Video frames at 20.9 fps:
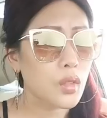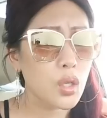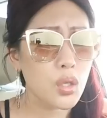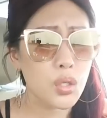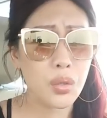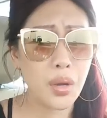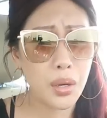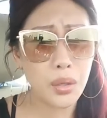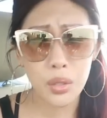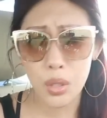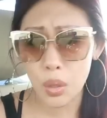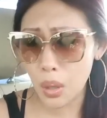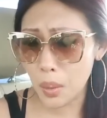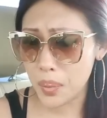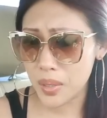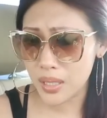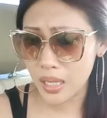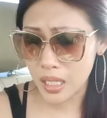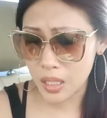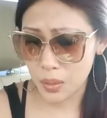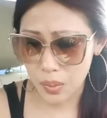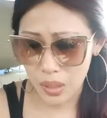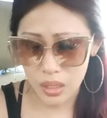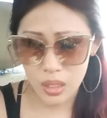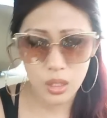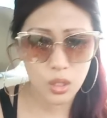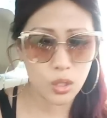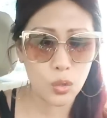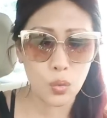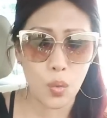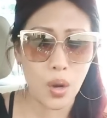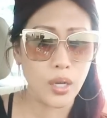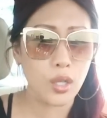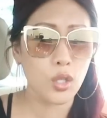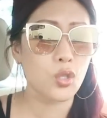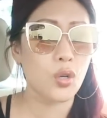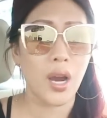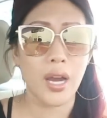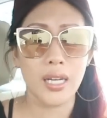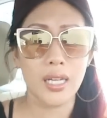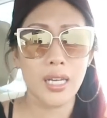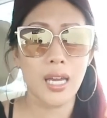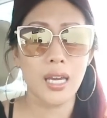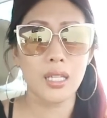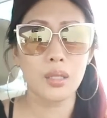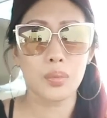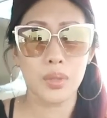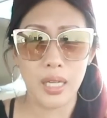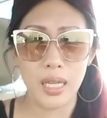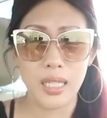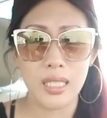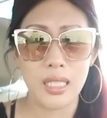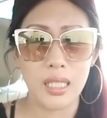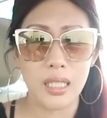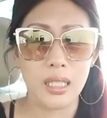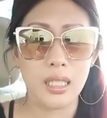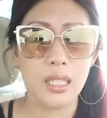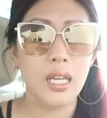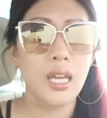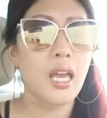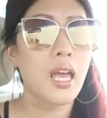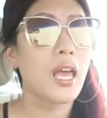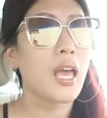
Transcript: so I don't know what possessed me to just want to try it again, but I did,